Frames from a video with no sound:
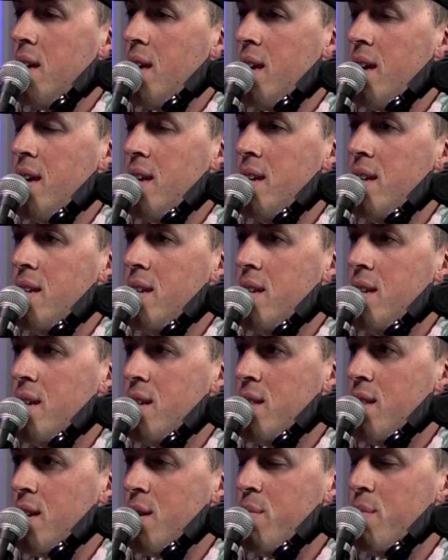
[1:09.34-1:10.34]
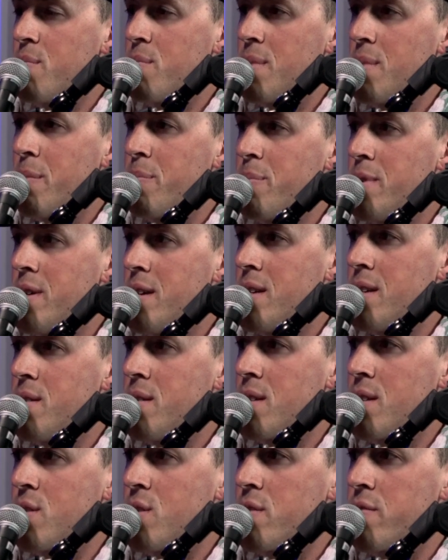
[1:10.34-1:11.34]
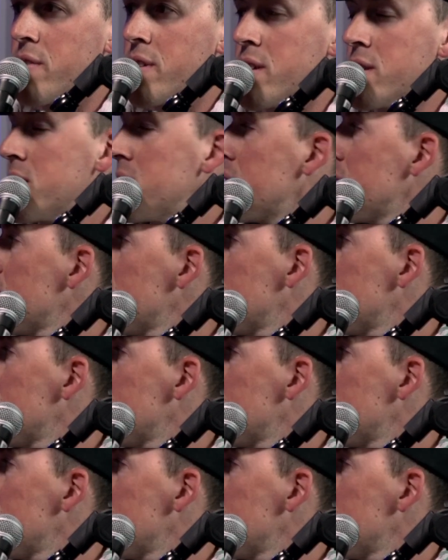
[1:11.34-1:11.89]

in the Muppet universe?